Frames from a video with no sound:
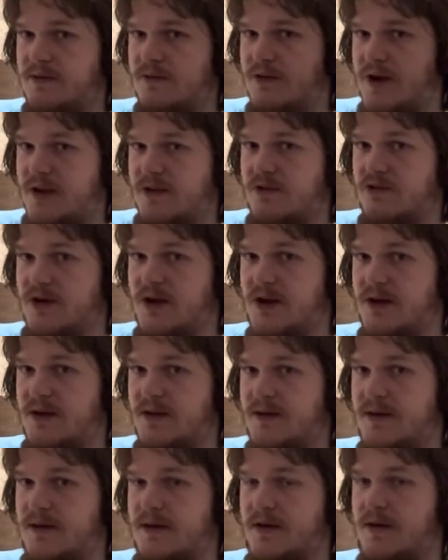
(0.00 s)

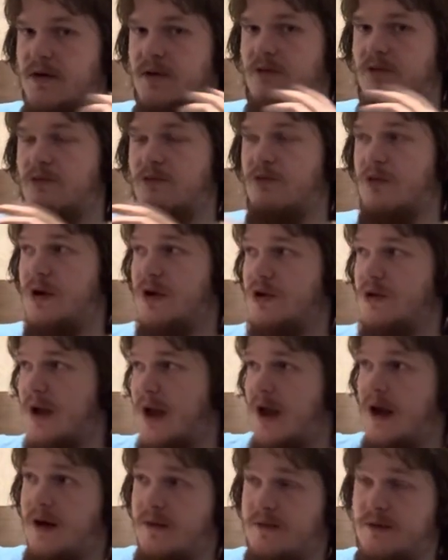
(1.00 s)
renderings where you
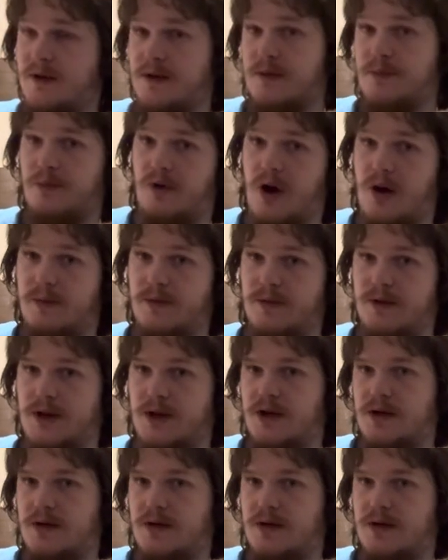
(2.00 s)
have this property.